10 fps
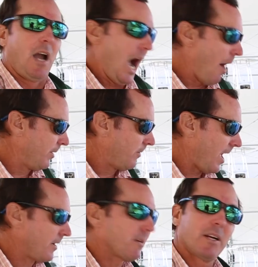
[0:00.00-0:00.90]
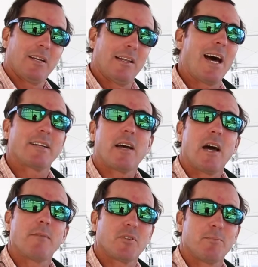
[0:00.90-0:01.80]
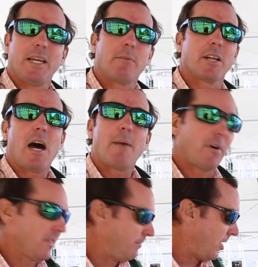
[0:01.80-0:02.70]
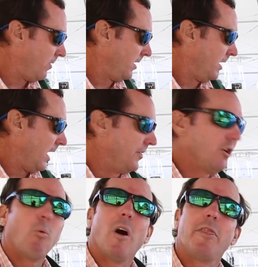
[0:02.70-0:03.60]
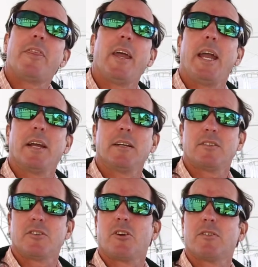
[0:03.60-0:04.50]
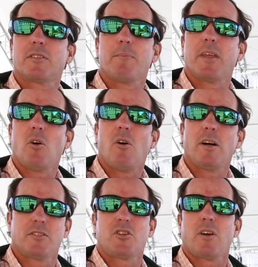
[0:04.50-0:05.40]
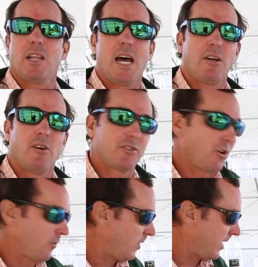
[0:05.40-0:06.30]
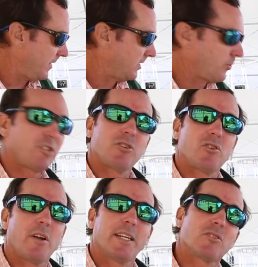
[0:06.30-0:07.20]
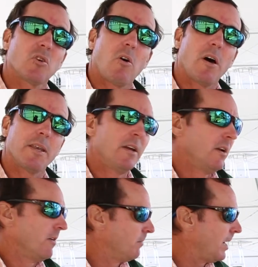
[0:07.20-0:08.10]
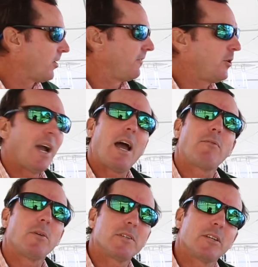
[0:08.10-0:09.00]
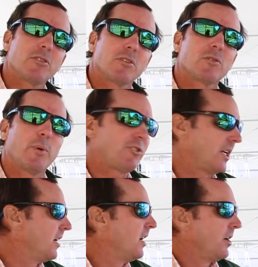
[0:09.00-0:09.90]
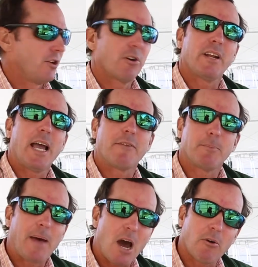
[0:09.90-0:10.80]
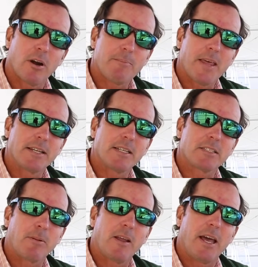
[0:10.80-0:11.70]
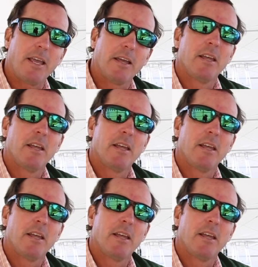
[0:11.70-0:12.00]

I would rather, and a lot of times, be able to hop on the boat and do one thing to turn something on, to turn a light on, turn one of these switches on, and it's on. Remember, if you have digital switching, you're going to have to power up that display.